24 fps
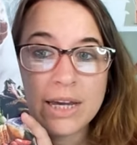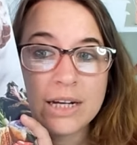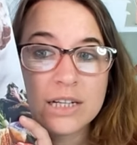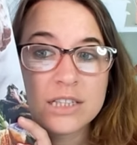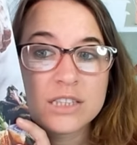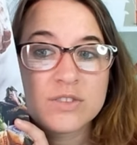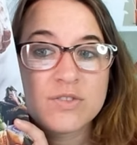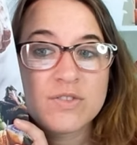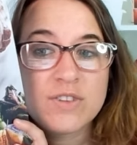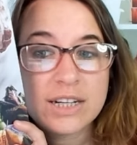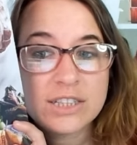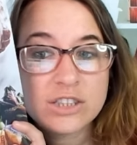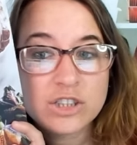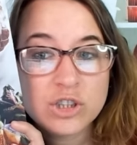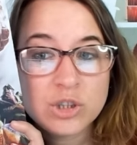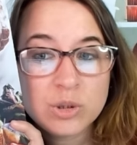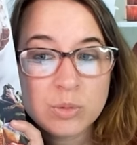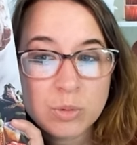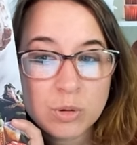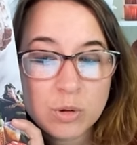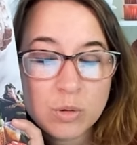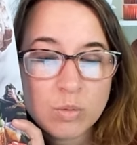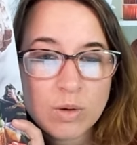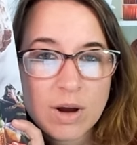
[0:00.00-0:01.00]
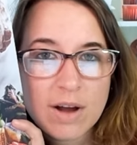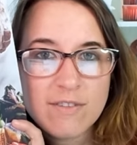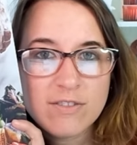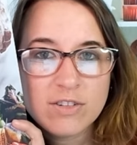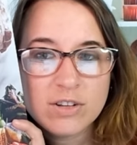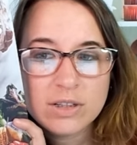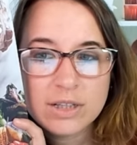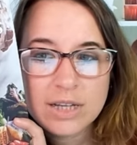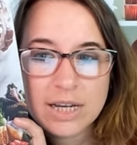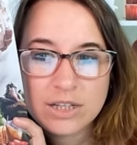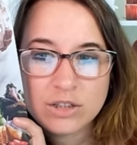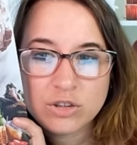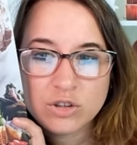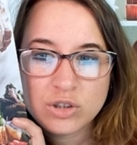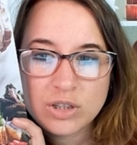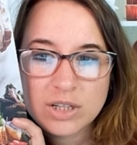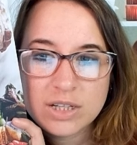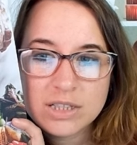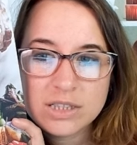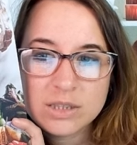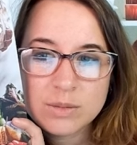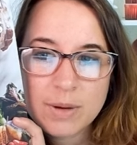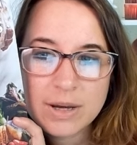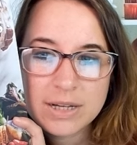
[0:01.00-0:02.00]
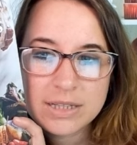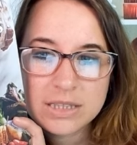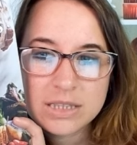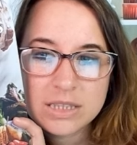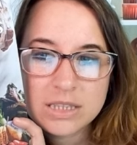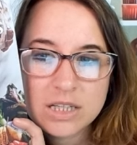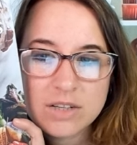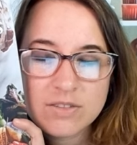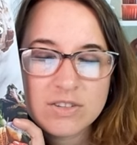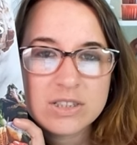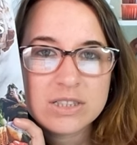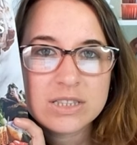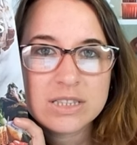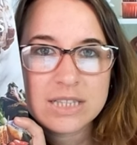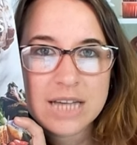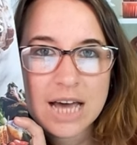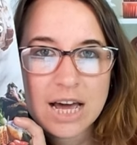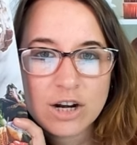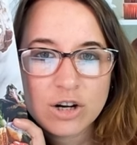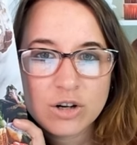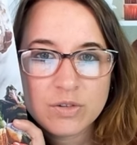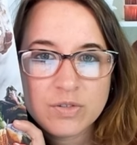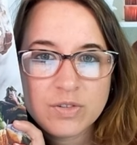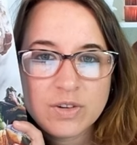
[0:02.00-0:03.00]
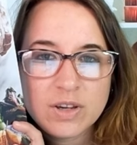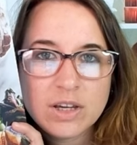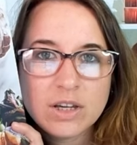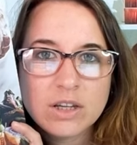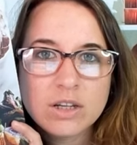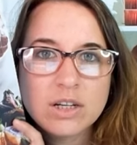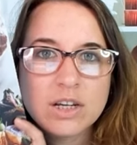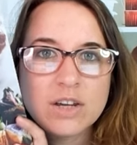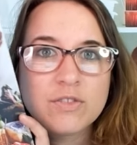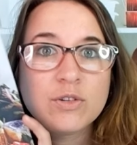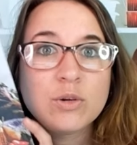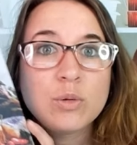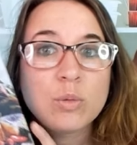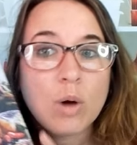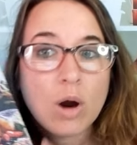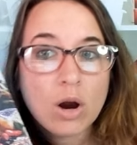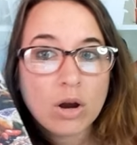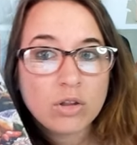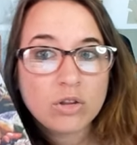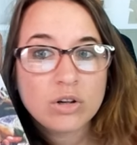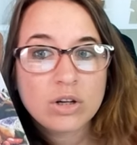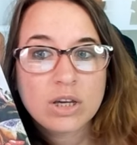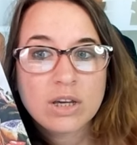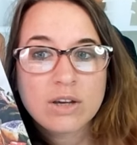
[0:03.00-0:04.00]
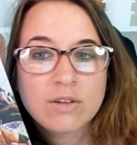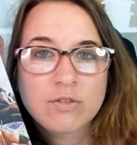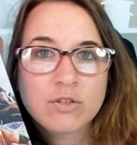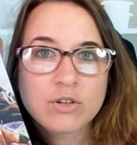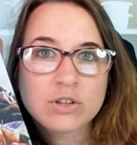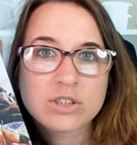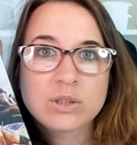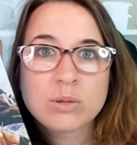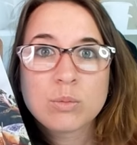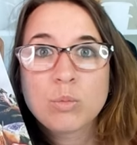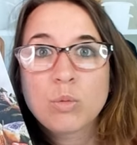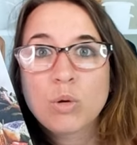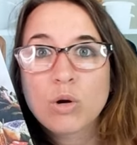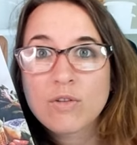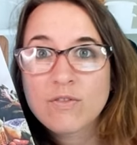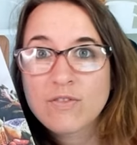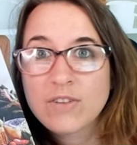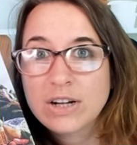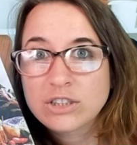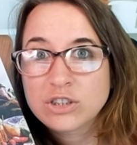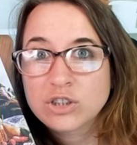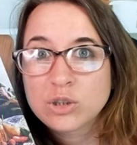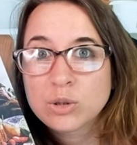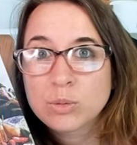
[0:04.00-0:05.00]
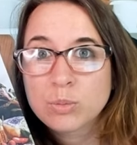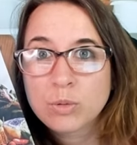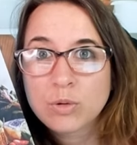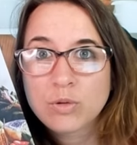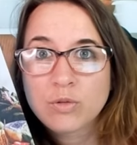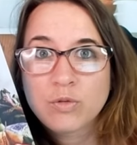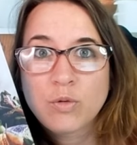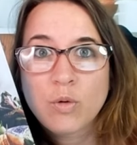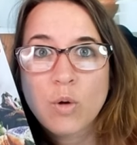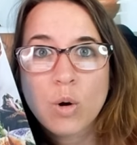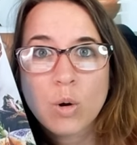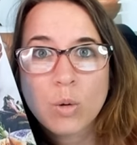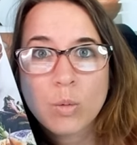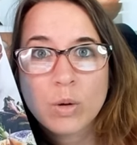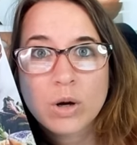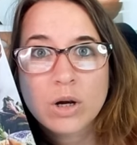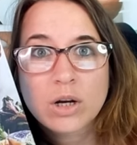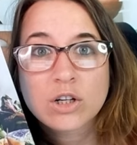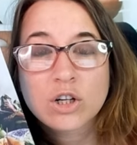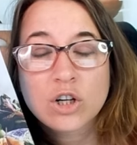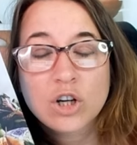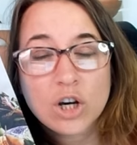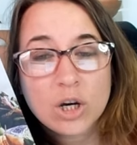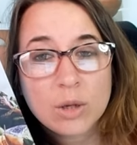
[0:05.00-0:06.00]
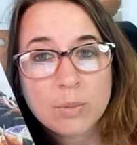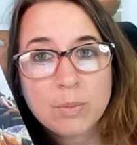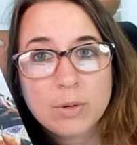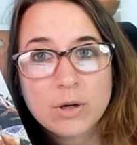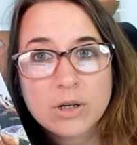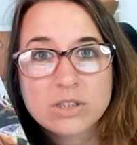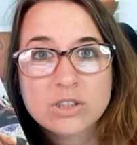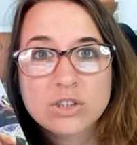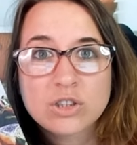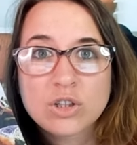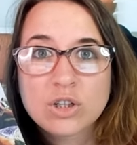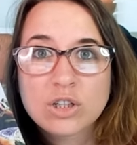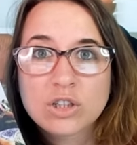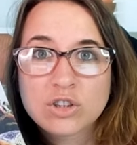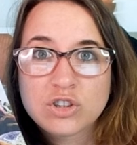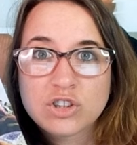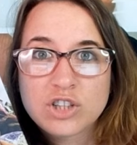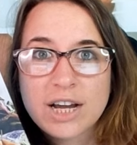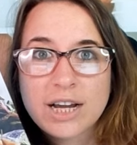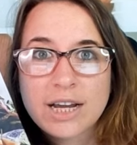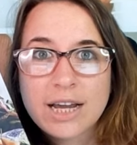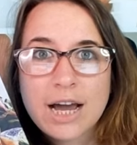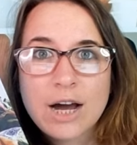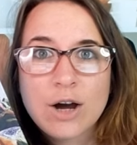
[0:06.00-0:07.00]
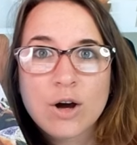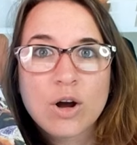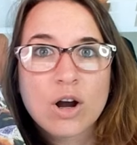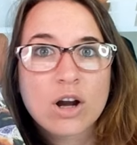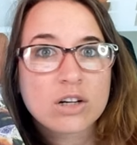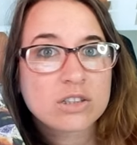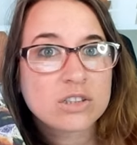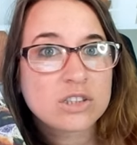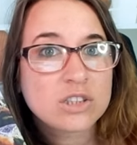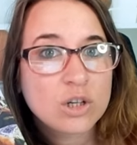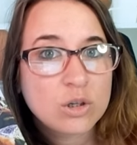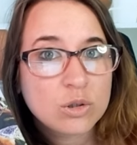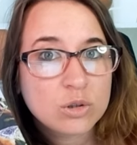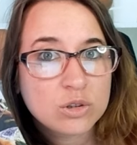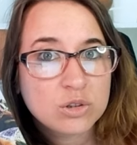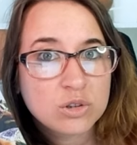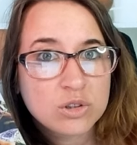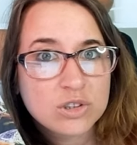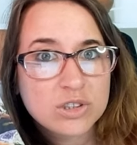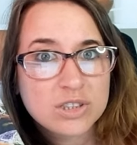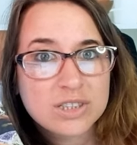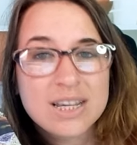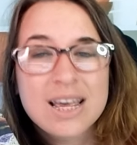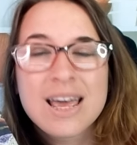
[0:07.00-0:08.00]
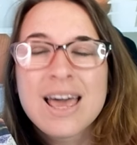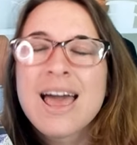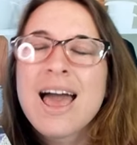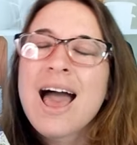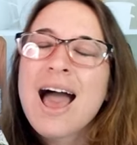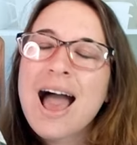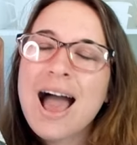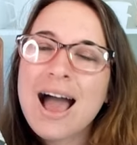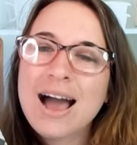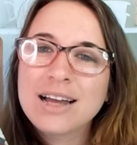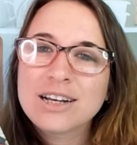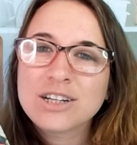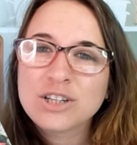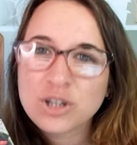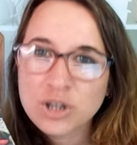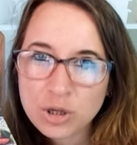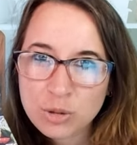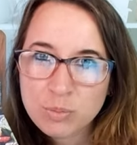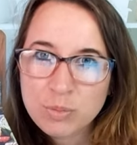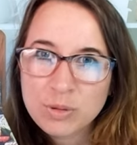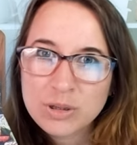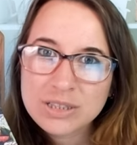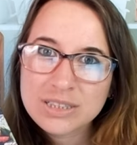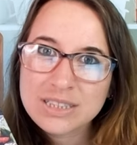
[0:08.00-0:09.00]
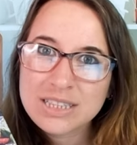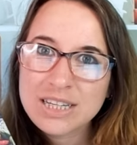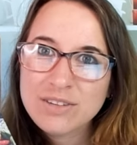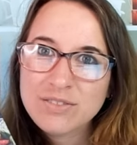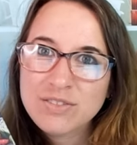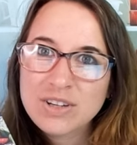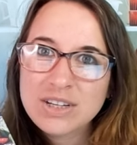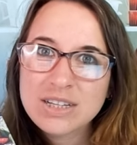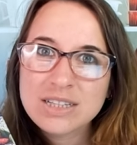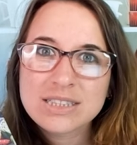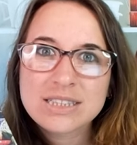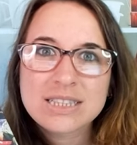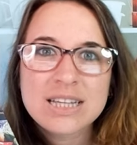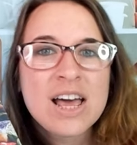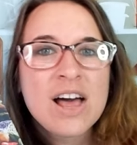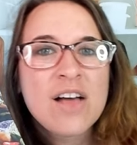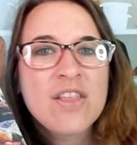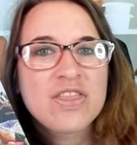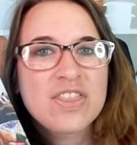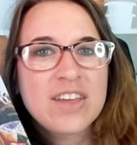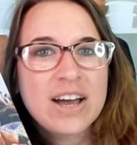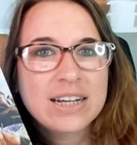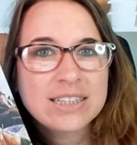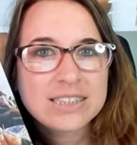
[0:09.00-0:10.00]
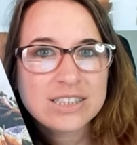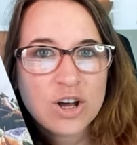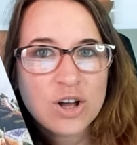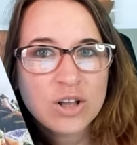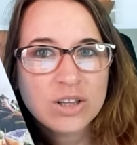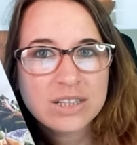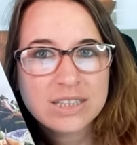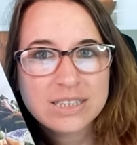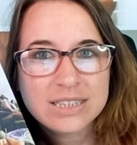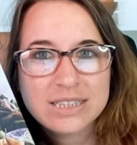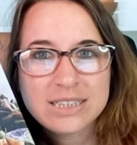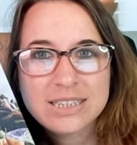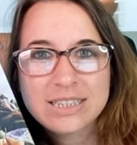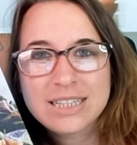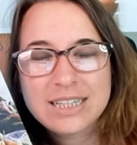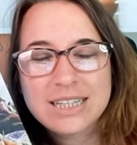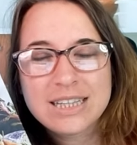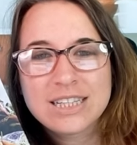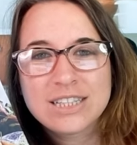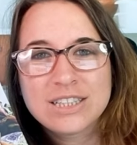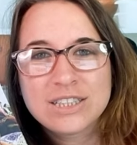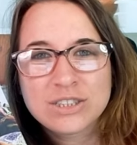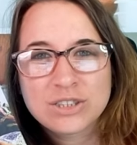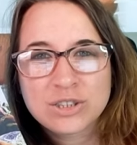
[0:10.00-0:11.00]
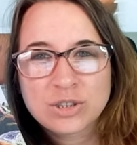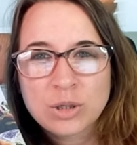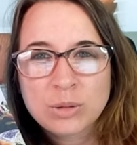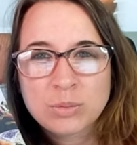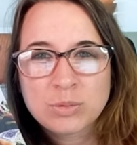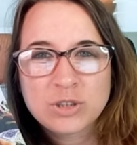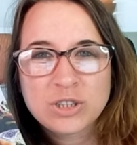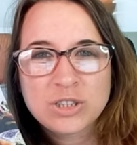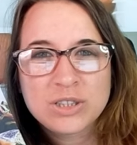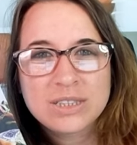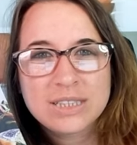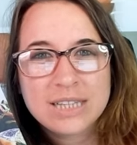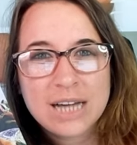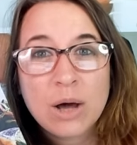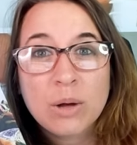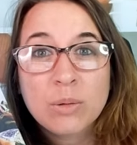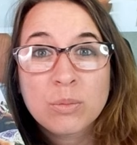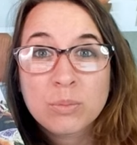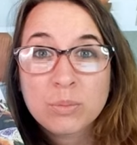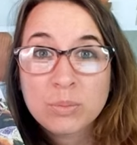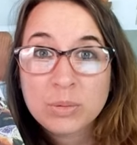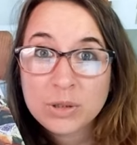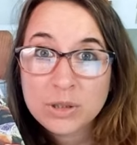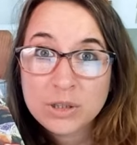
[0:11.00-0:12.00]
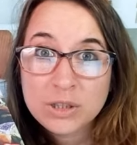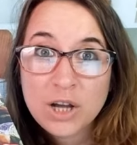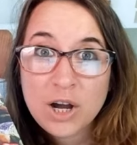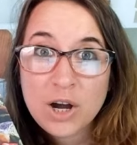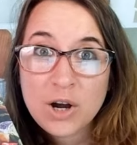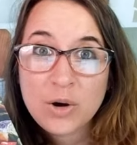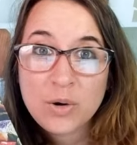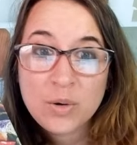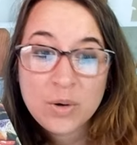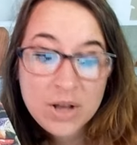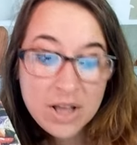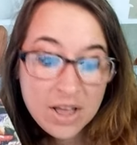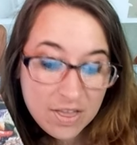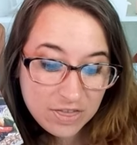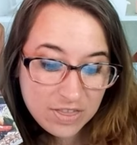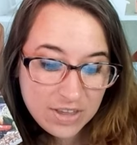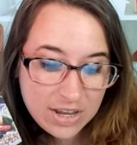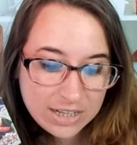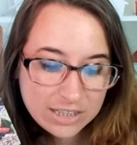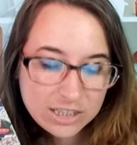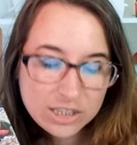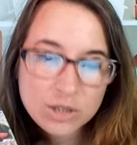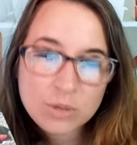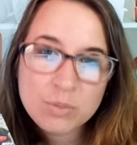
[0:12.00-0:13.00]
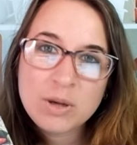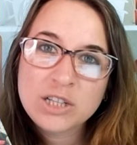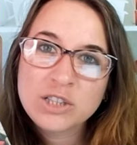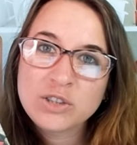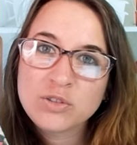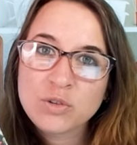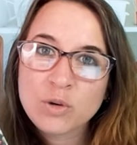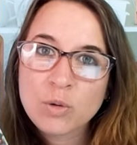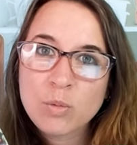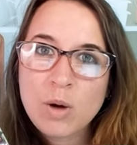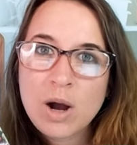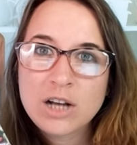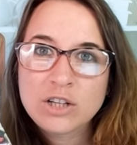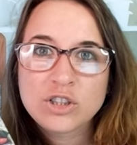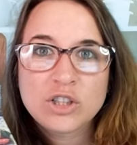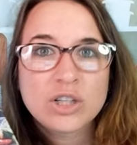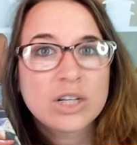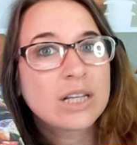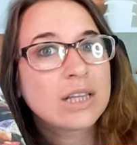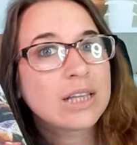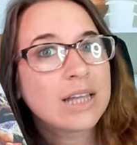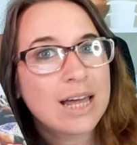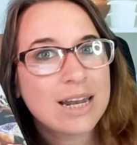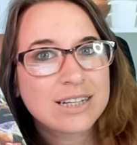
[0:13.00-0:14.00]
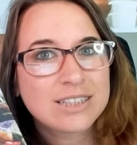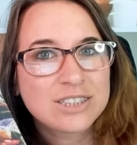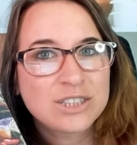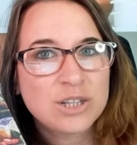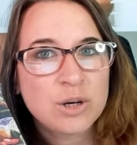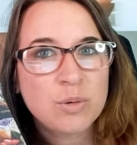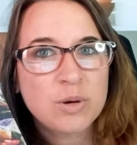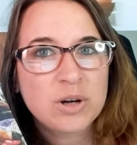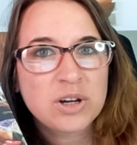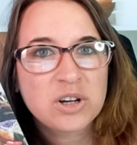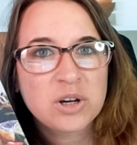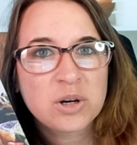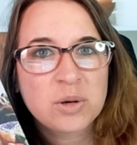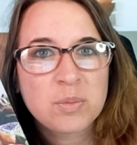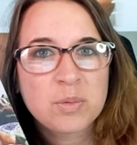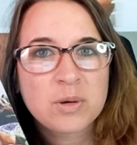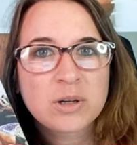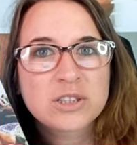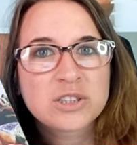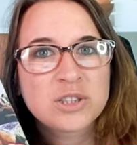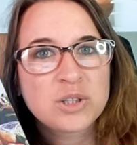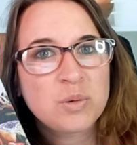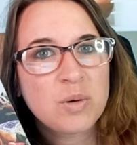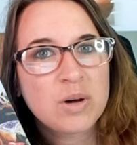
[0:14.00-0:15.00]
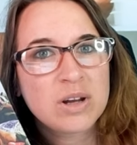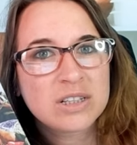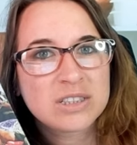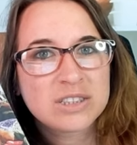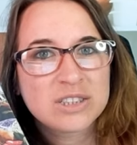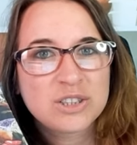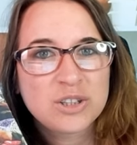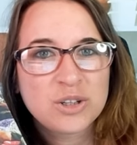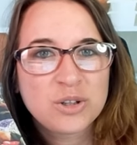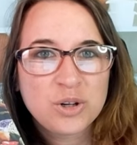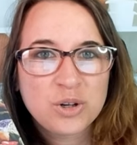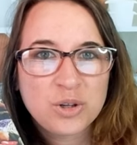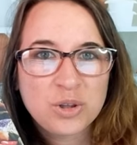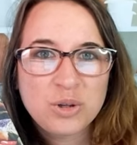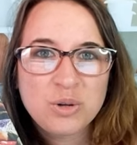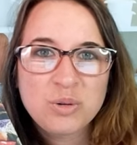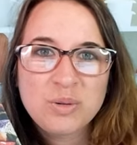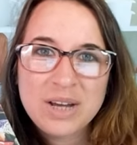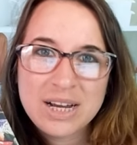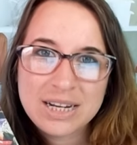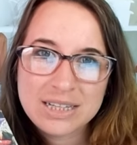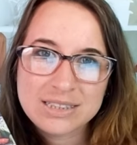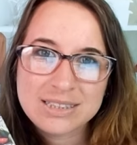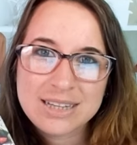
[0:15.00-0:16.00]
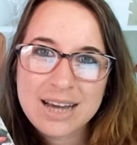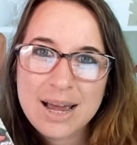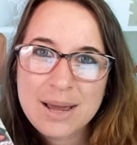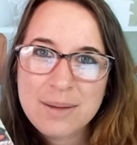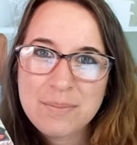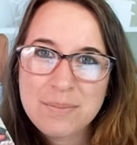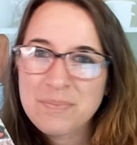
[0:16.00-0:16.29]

It is Vegetable Revelations by Steven Satterfield. If you are looking for some more vegetable forward cookbooks, you can check out our socials at Cookbook Divas. That's all listed in the description down below. Thanks so much for watching. Let us know what cookbooks you want us to look through next time.